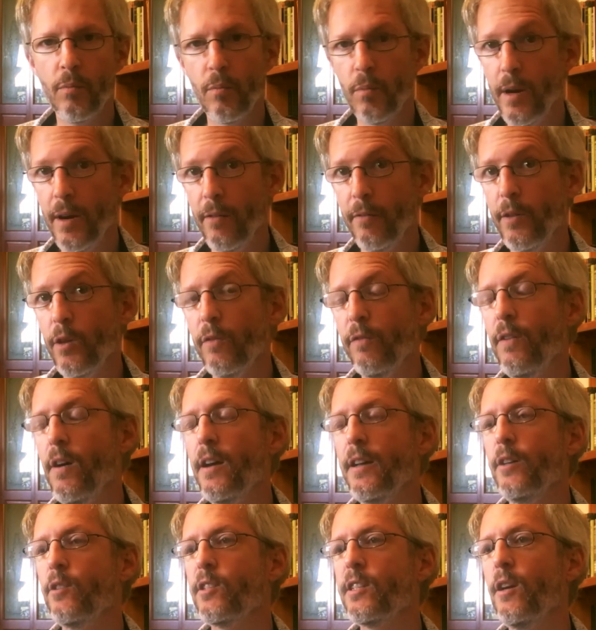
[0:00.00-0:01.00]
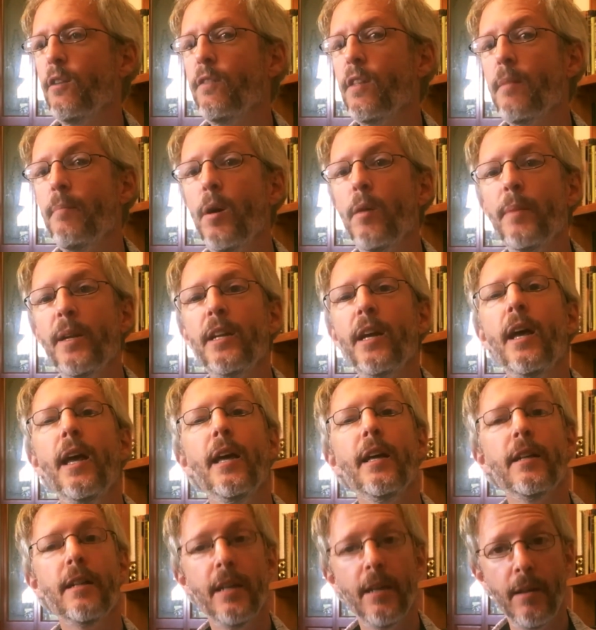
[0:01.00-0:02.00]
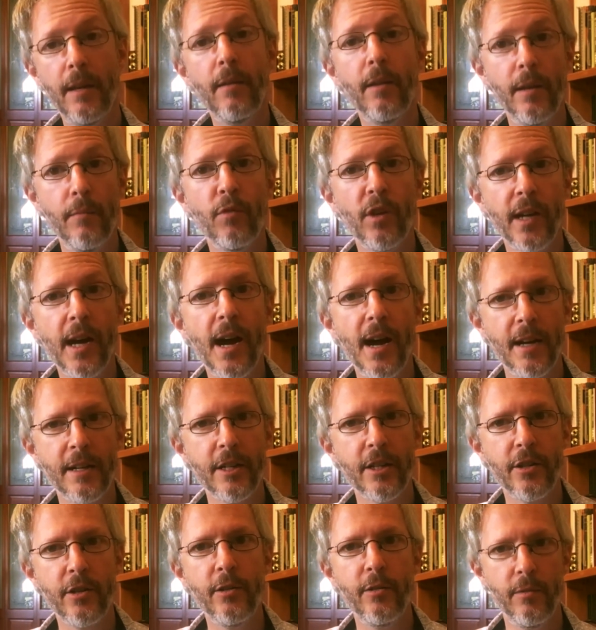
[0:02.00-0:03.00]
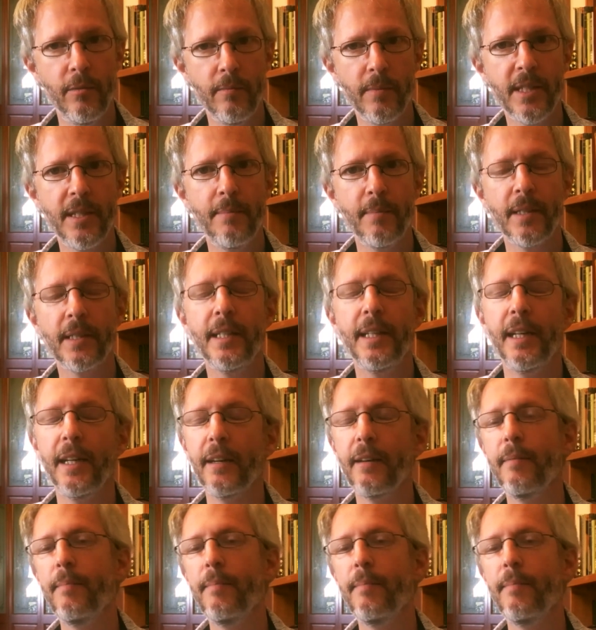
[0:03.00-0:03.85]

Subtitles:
wherever you're finding yourself at the moment in regards to SimClinic.